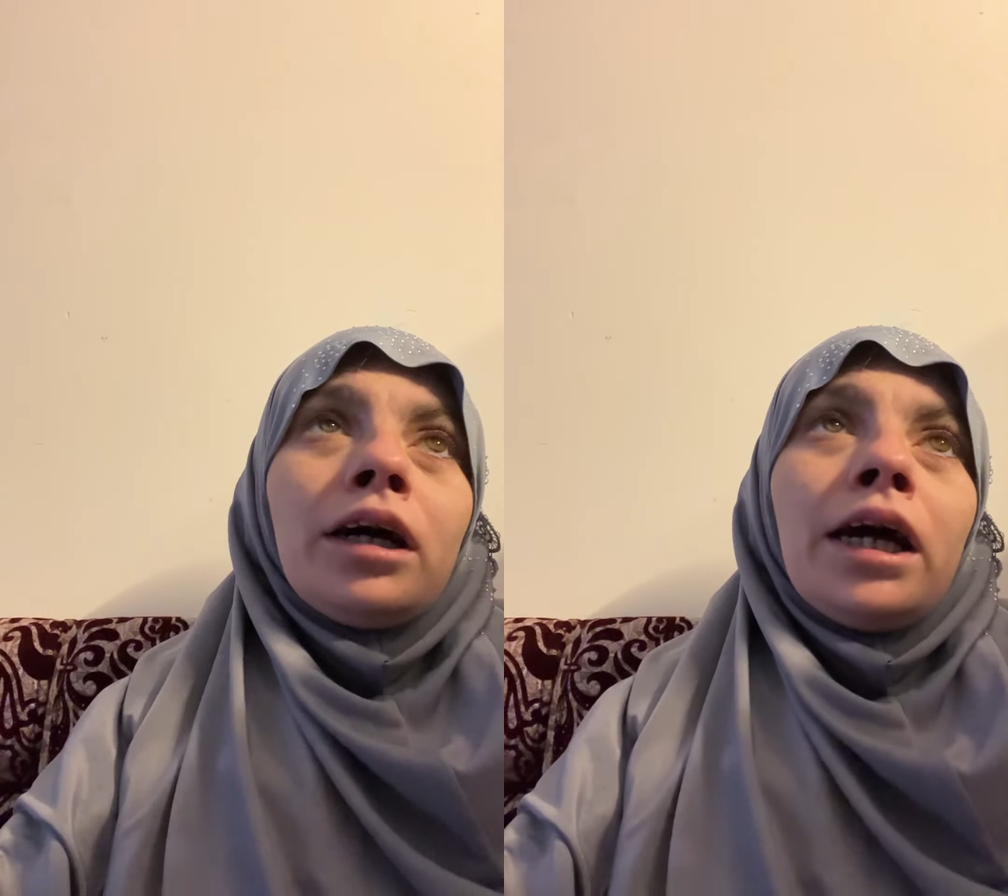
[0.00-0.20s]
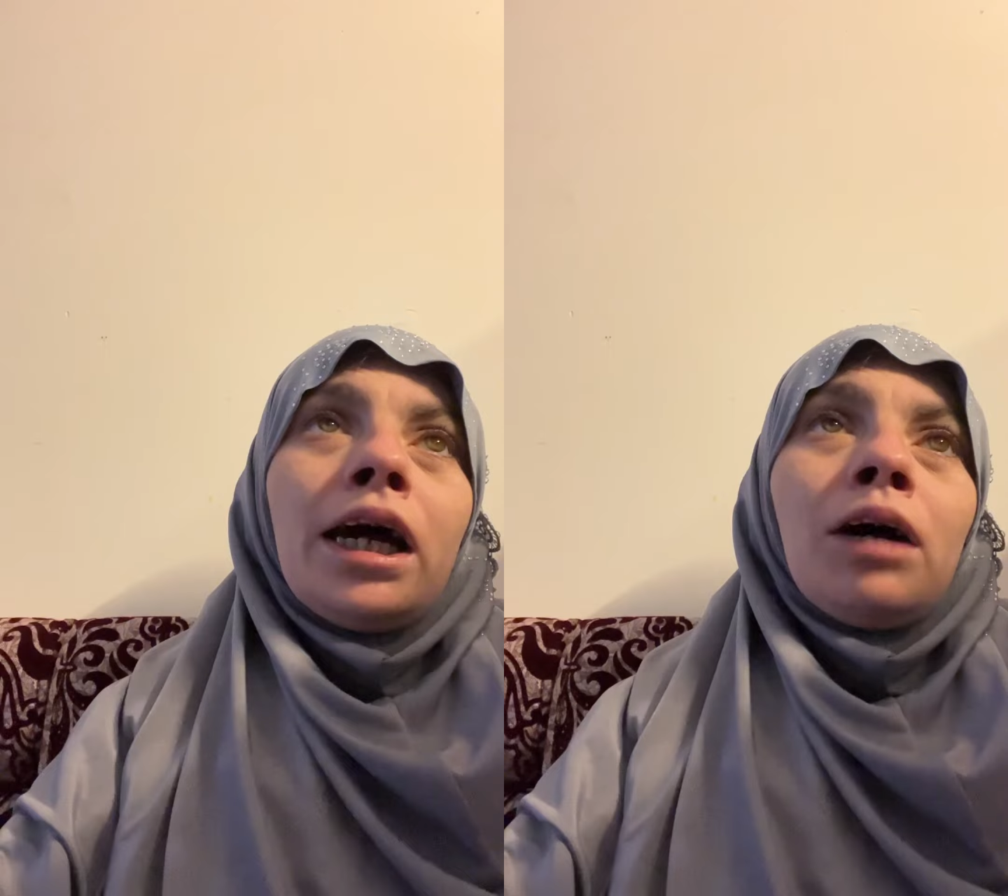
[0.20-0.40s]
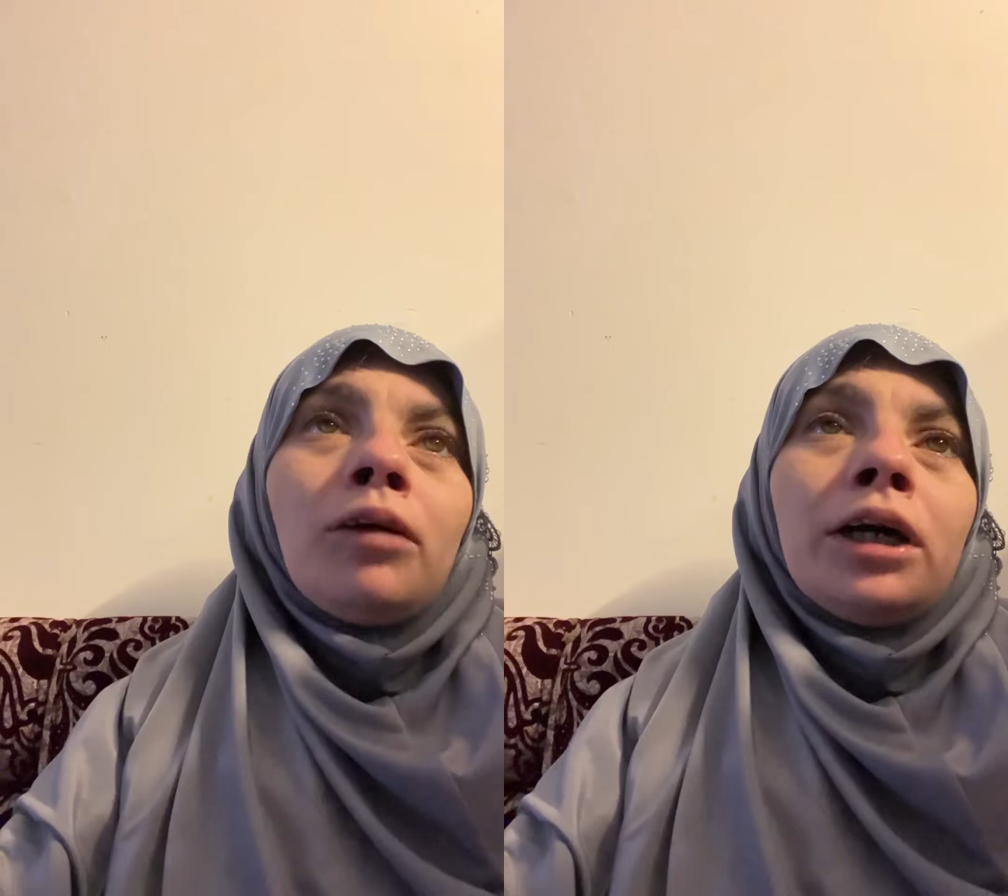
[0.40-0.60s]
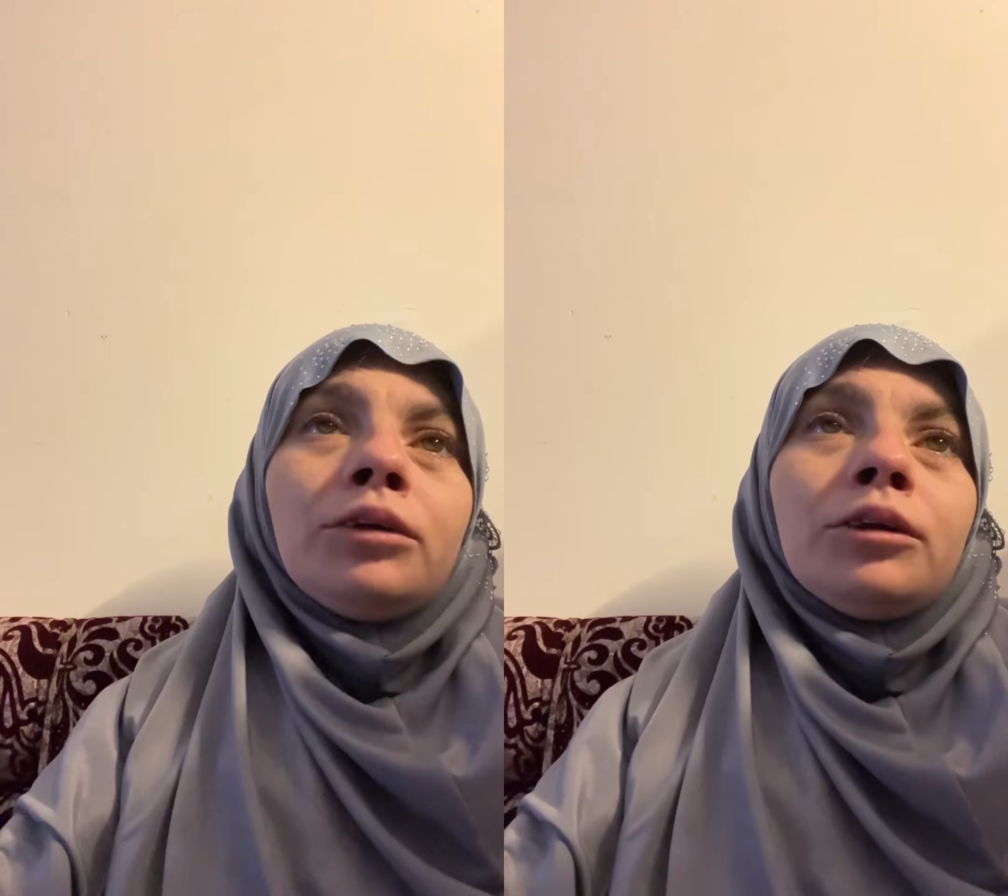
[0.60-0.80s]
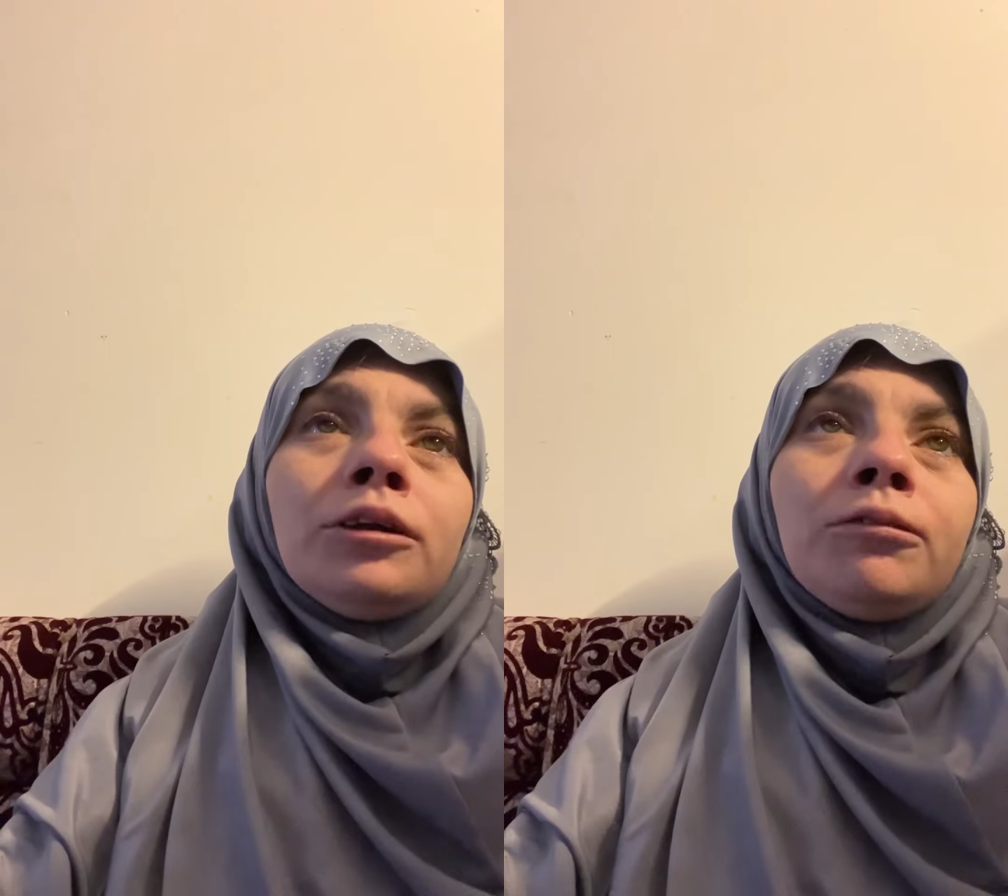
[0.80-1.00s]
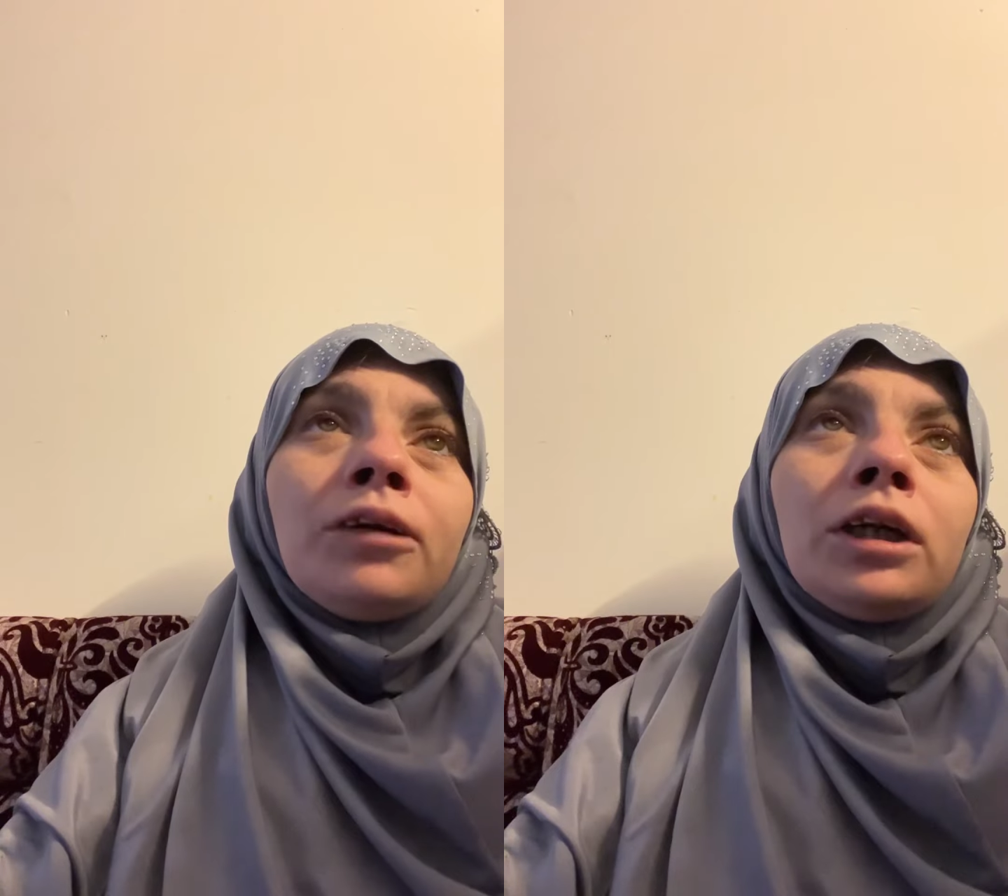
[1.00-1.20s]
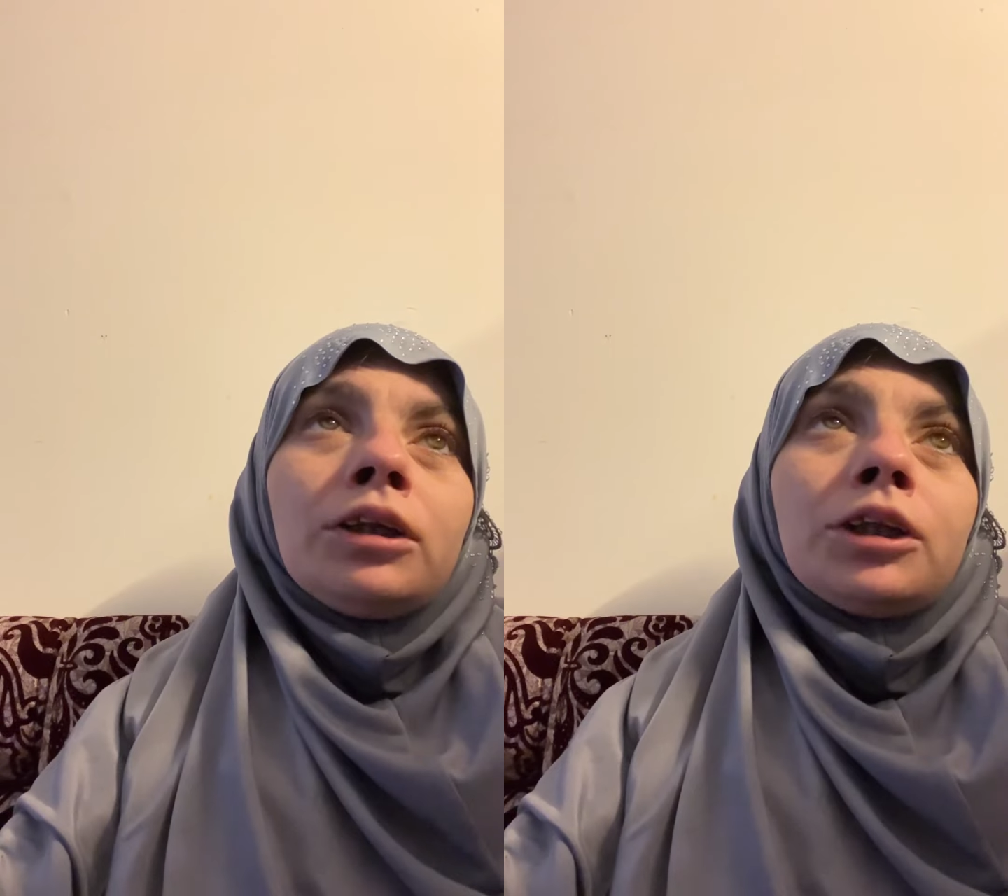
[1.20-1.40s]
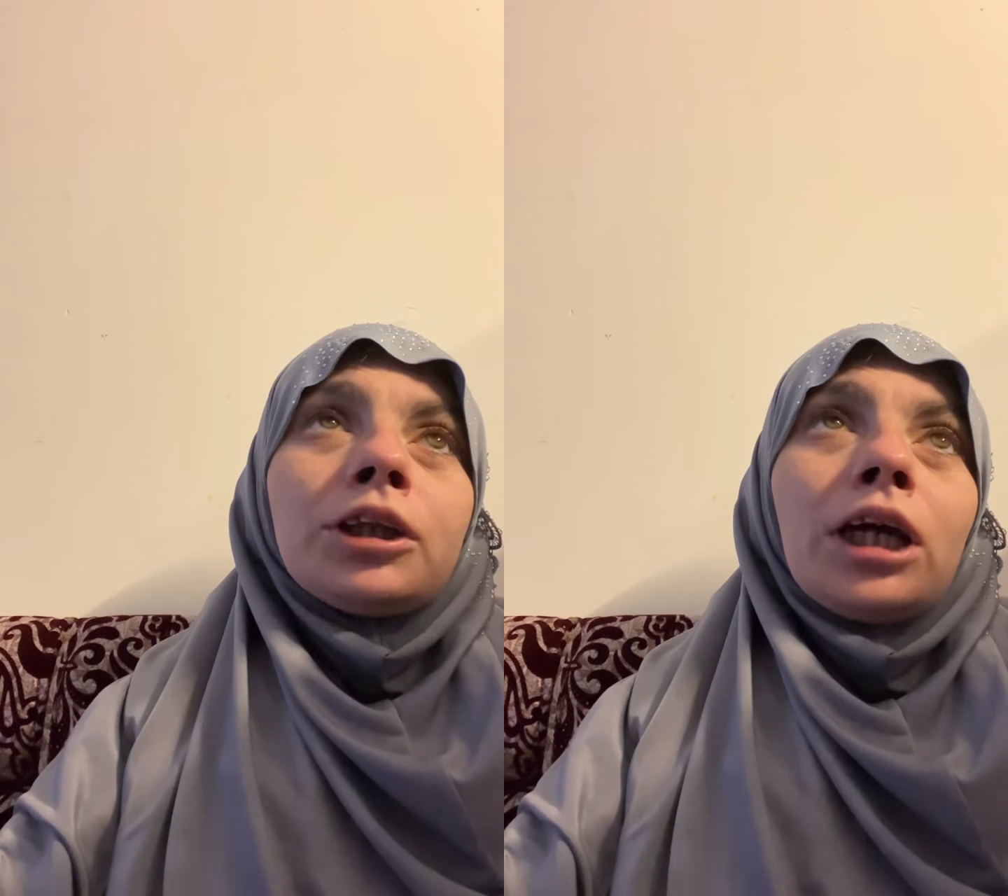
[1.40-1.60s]
how I do
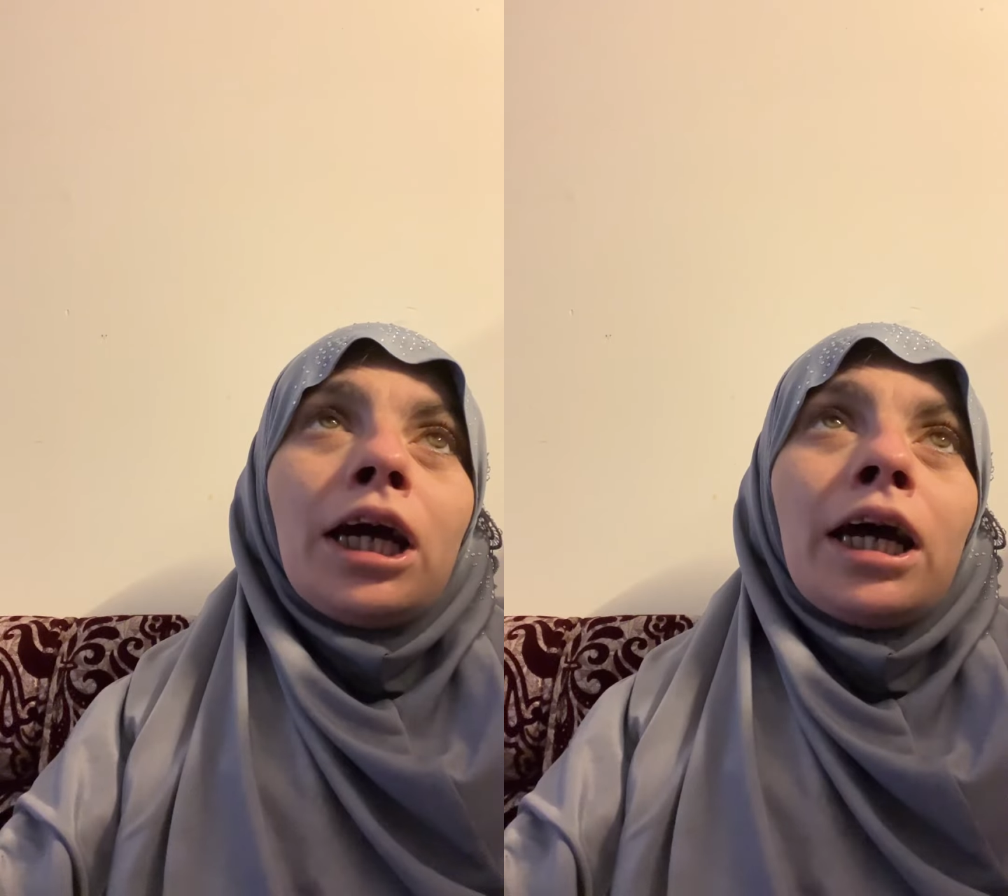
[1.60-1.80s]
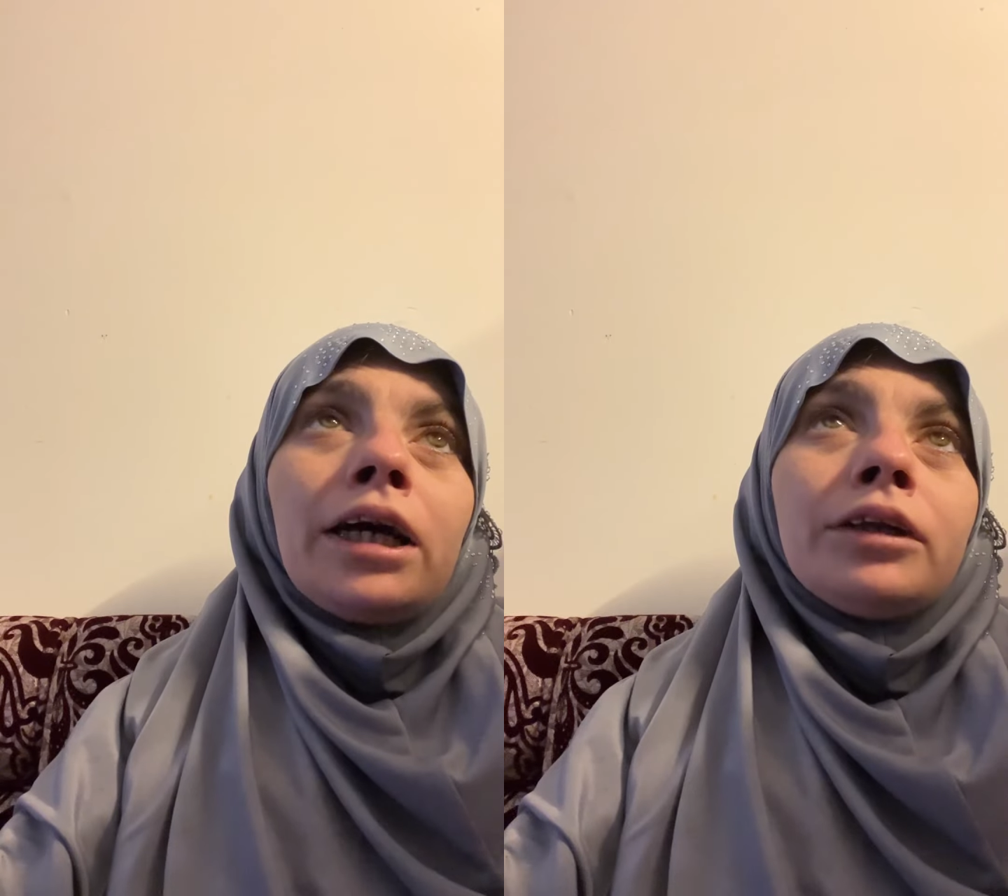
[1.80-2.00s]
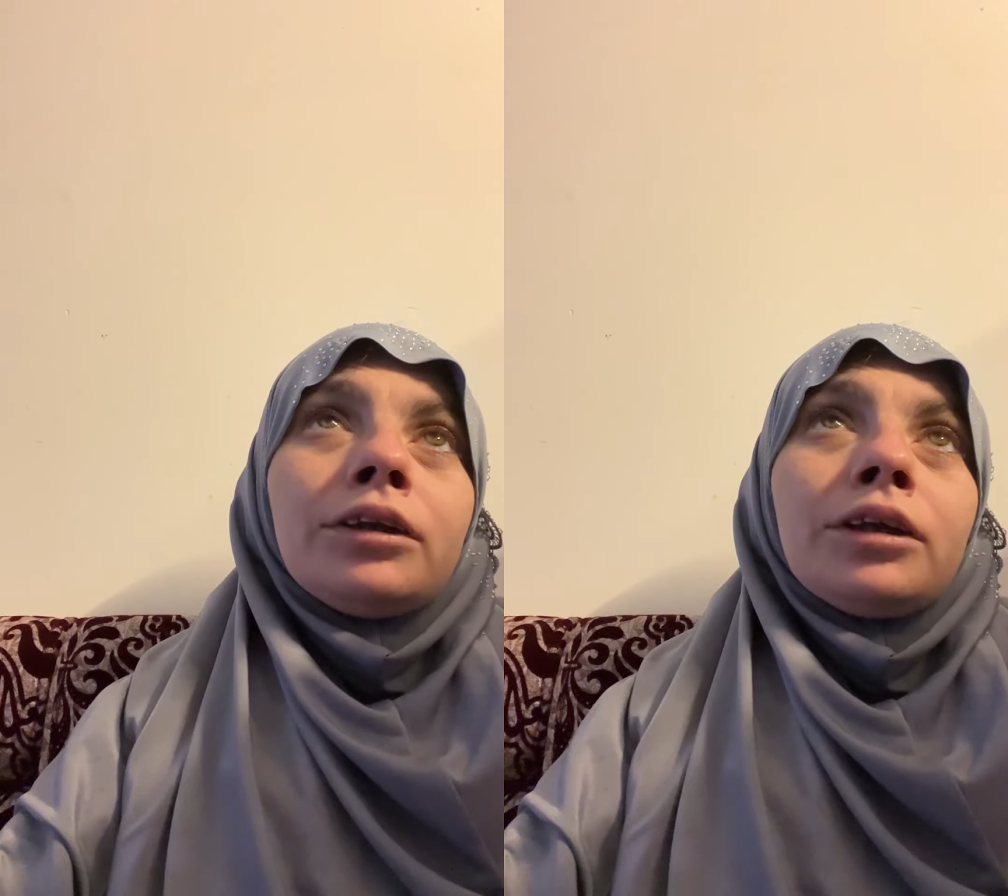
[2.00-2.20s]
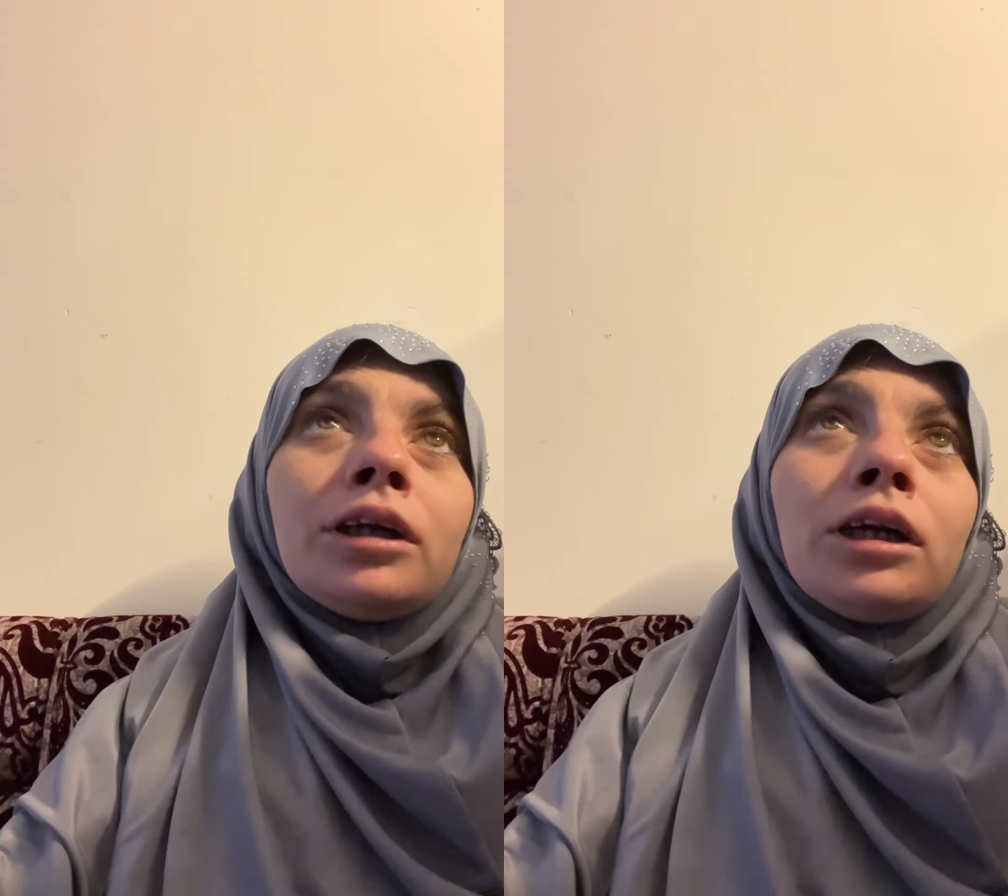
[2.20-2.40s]
things and,